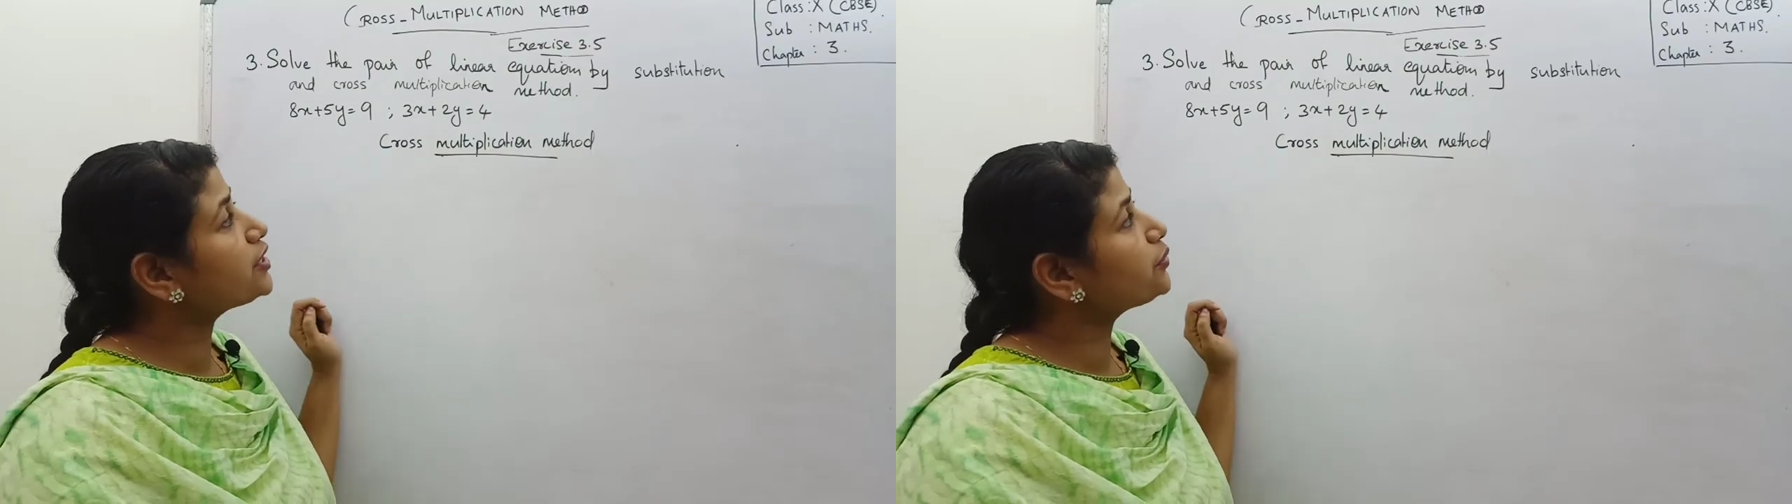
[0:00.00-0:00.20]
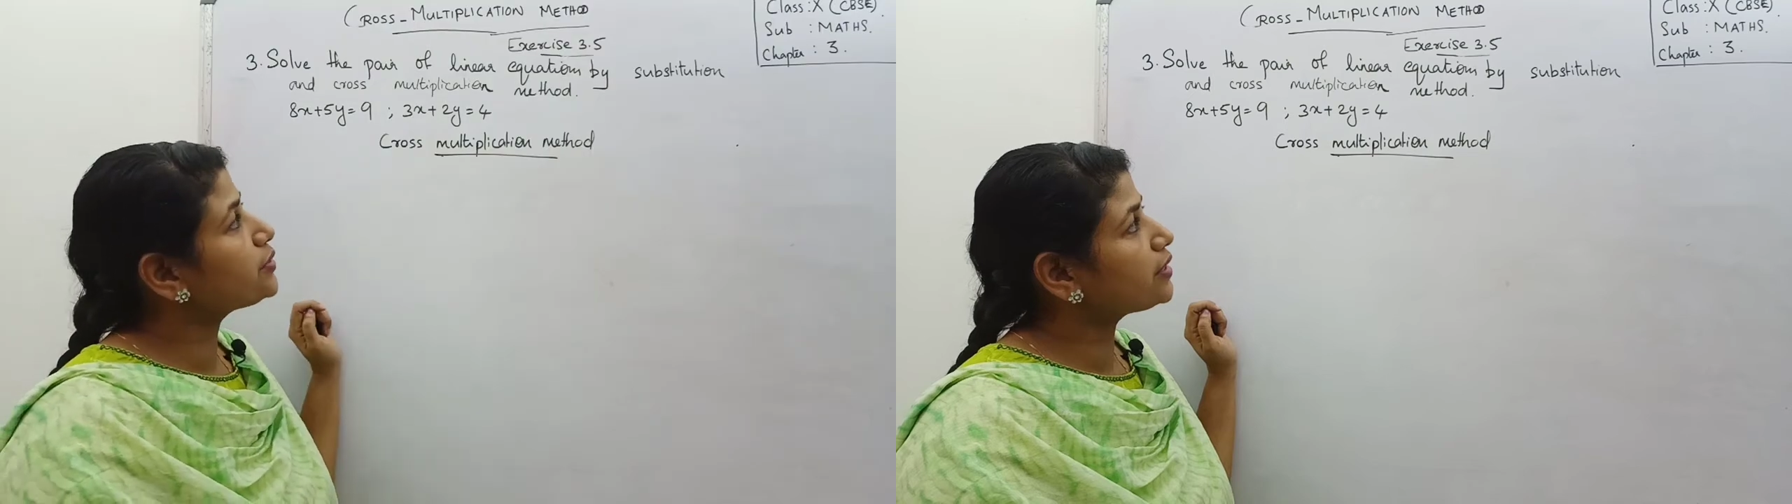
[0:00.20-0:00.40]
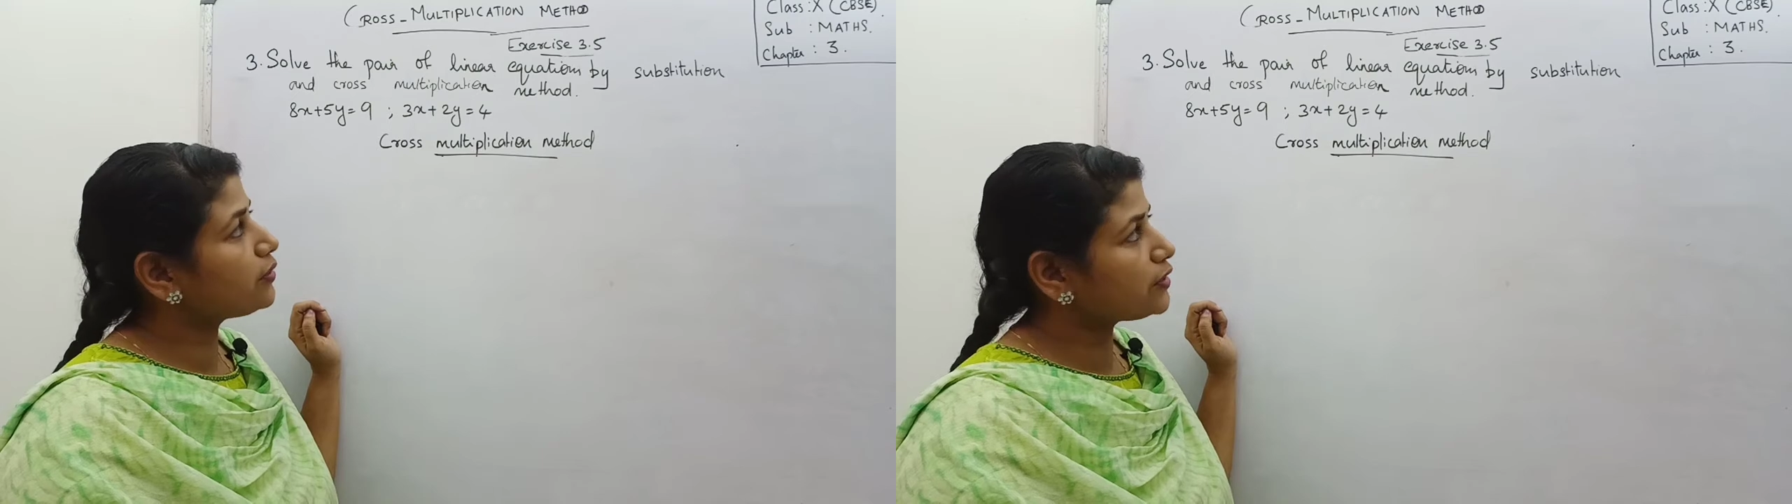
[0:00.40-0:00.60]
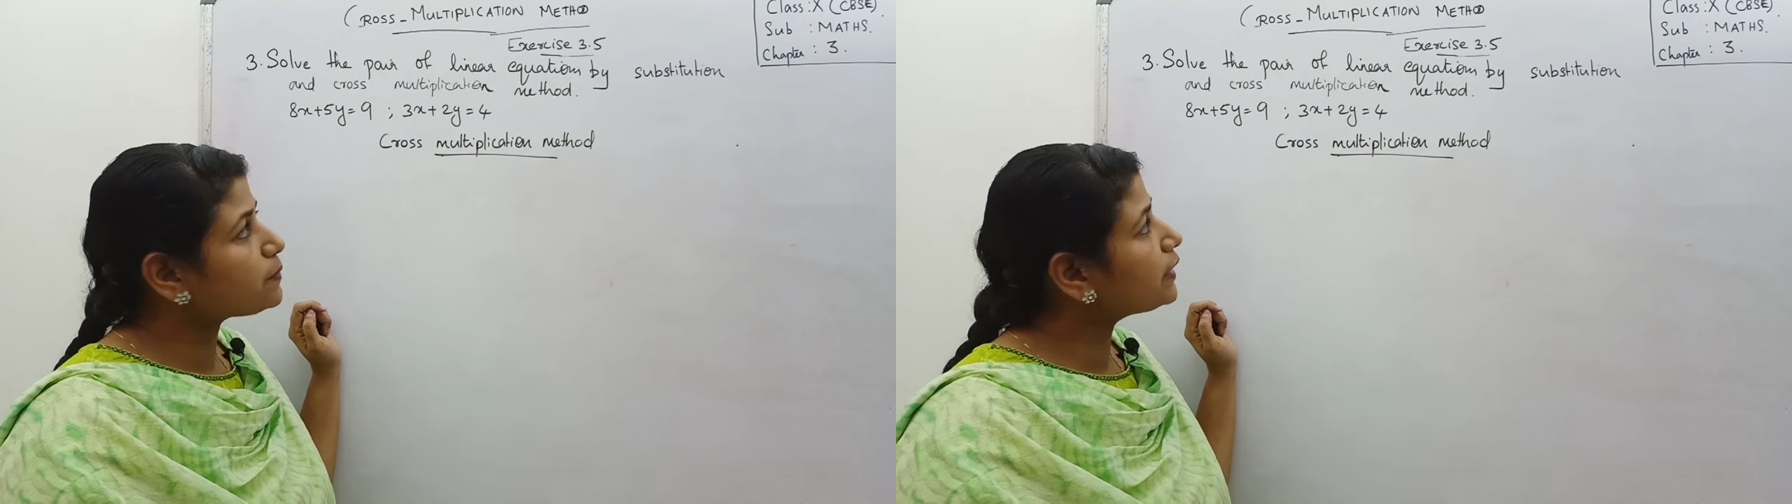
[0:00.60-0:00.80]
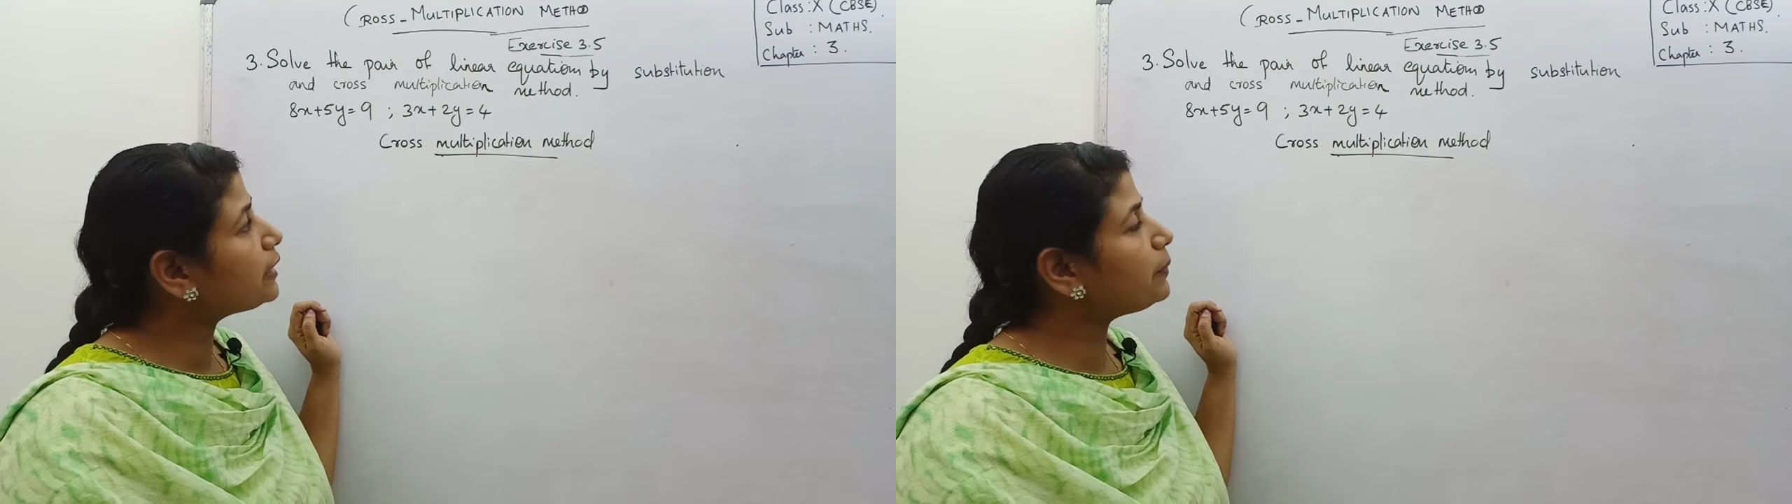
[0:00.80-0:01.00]
using cross
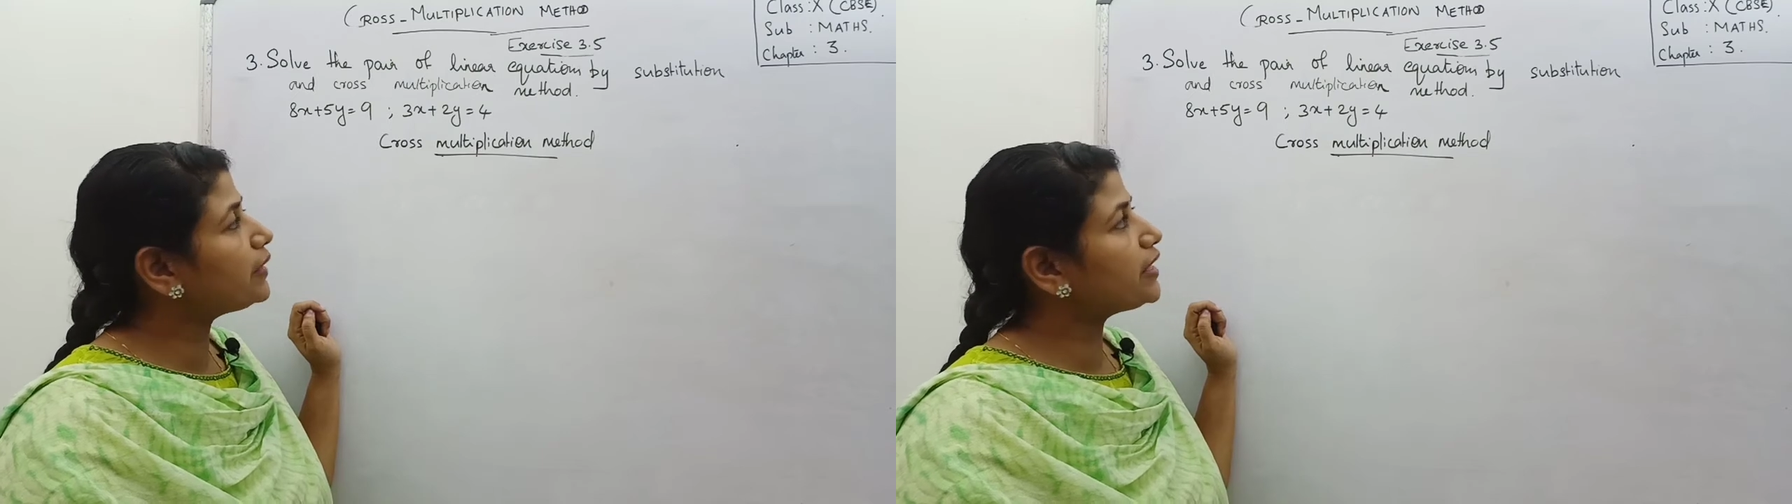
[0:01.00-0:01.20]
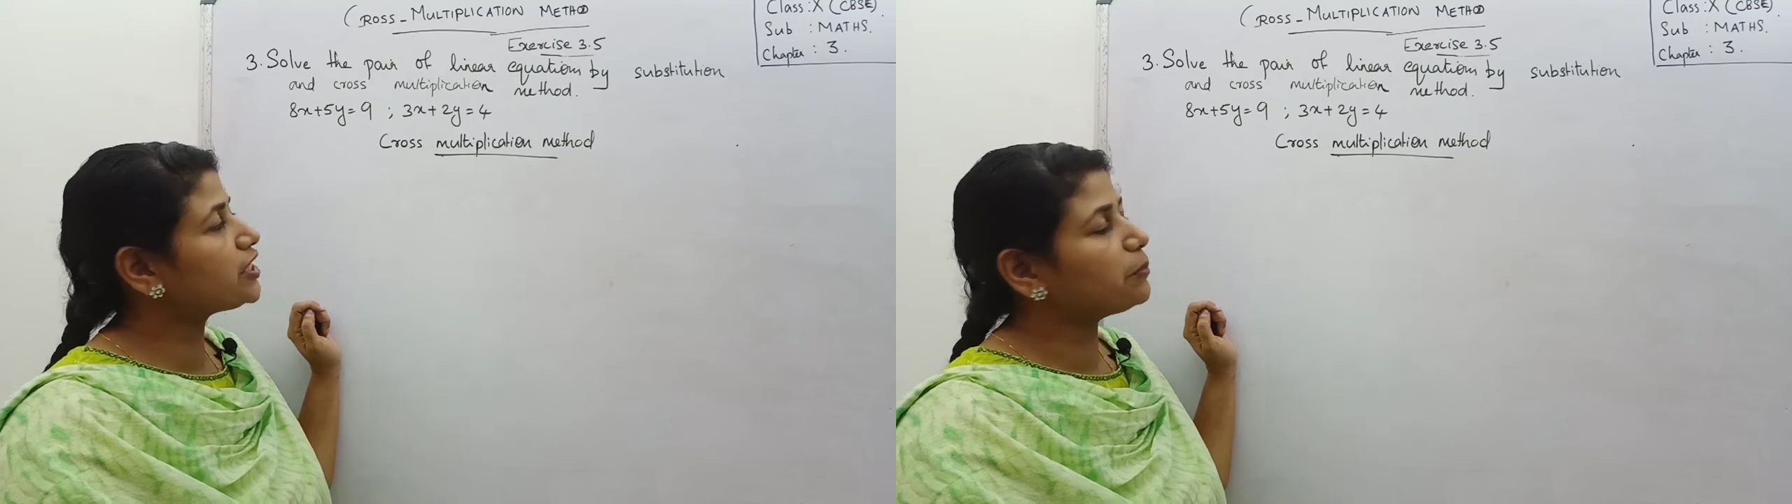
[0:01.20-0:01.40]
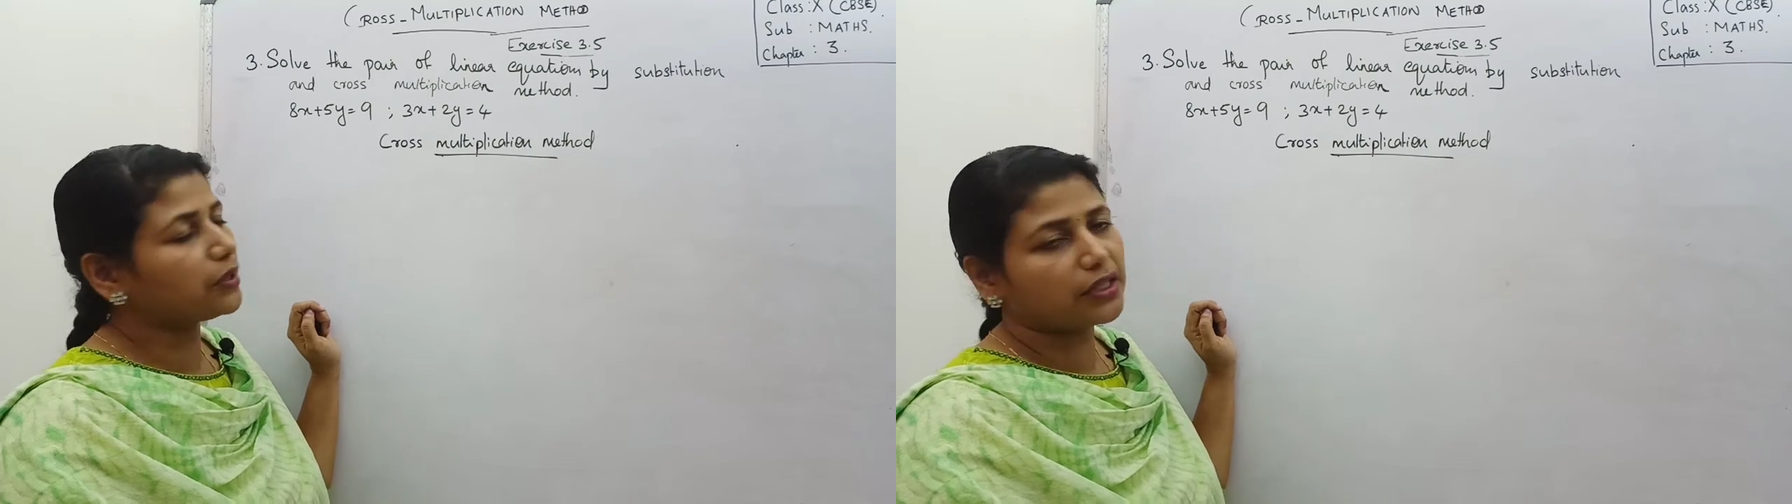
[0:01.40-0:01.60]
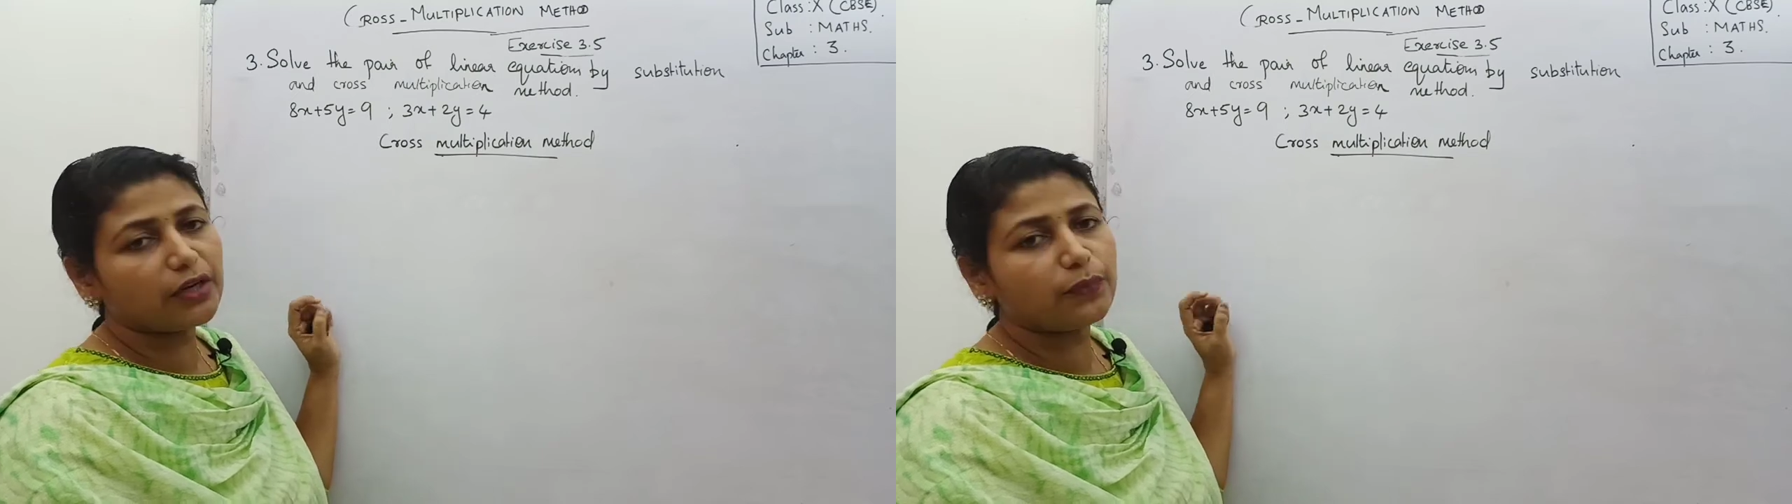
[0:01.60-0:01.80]
multiplication method,